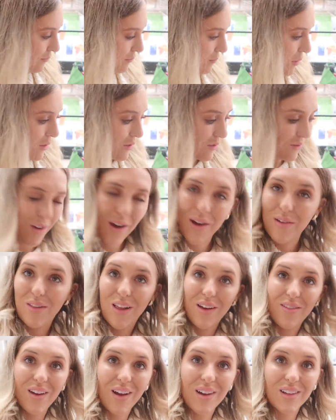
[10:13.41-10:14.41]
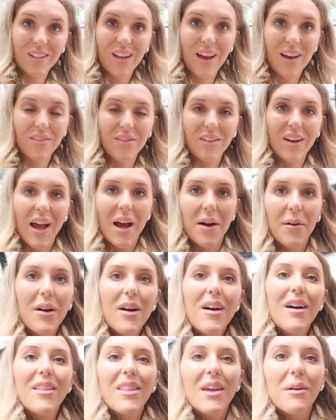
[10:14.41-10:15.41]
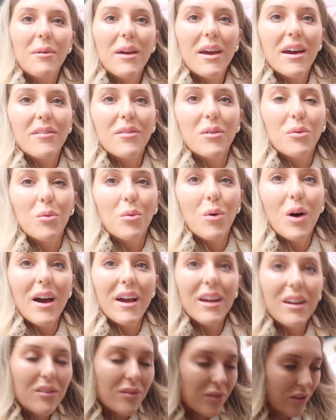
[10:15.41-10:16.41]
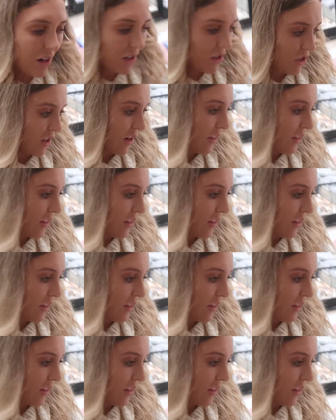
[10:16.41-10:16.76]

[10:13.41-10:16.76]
Most of it I've left outside for now. Then we have a wine fridge,